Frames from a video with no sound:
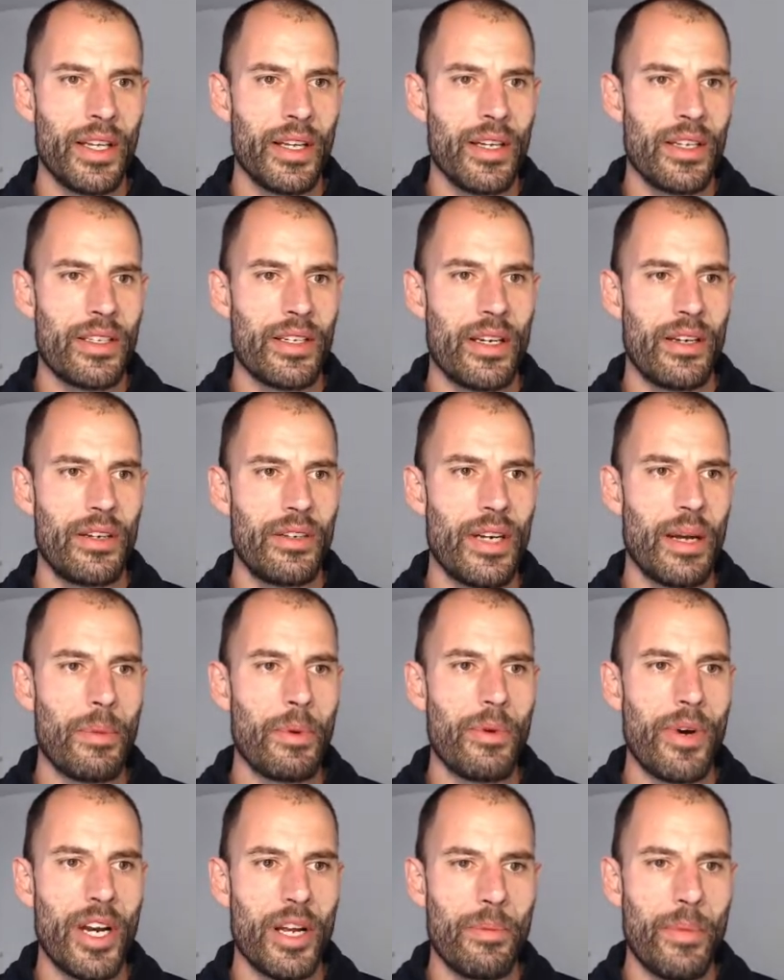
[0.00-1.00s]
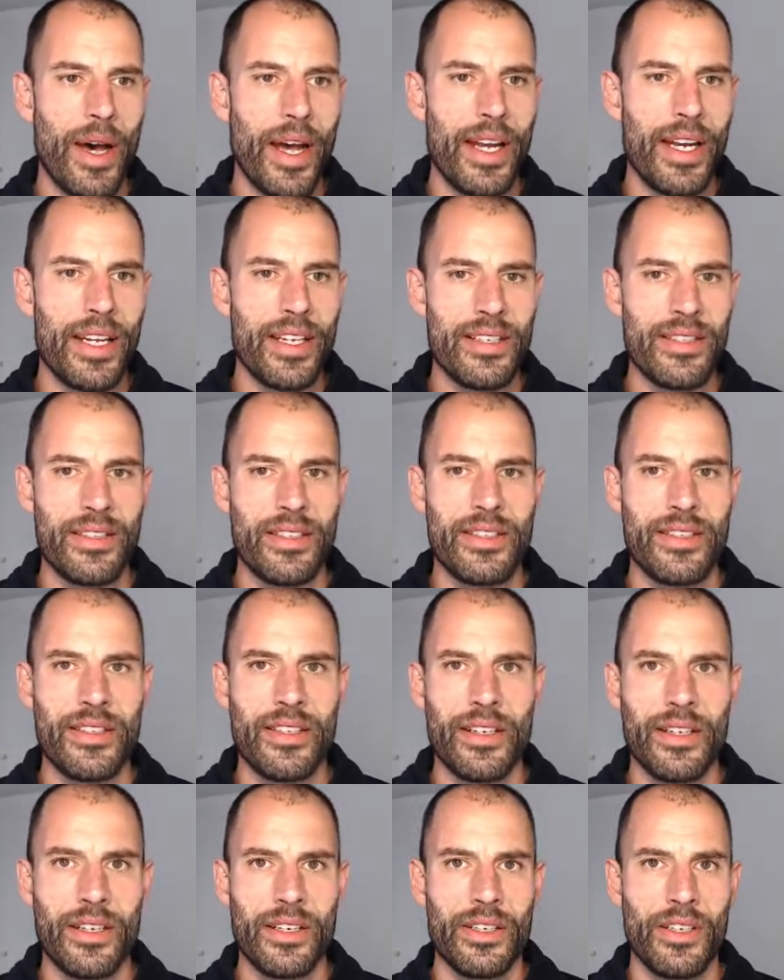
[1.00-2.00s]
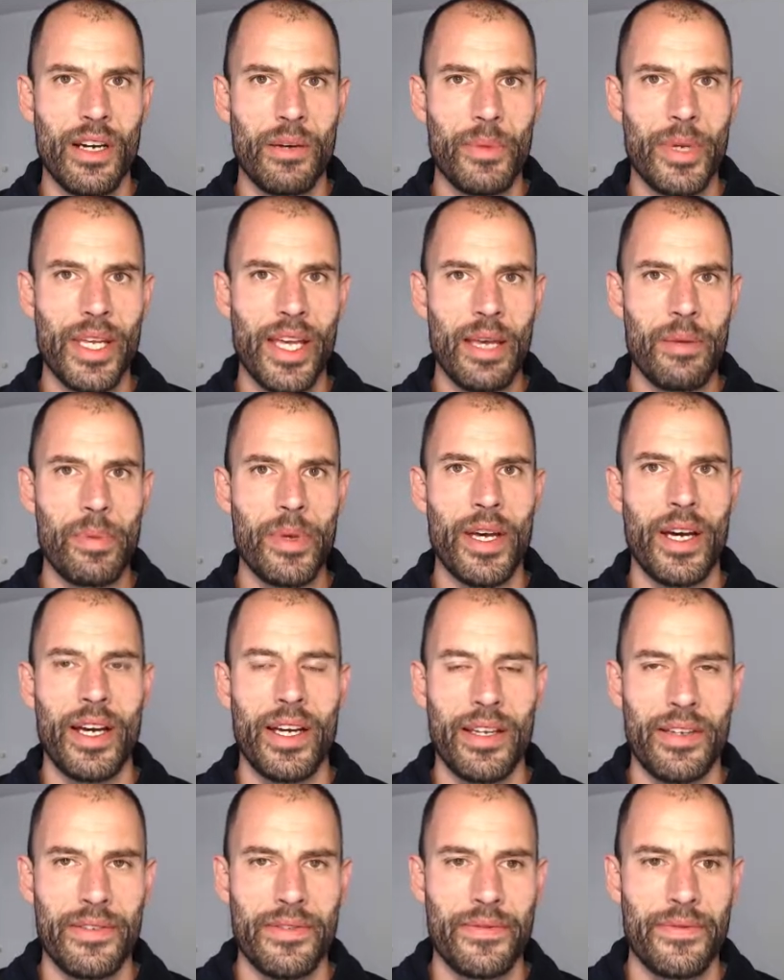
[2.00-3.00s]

So number one on my list is the ergonomic API.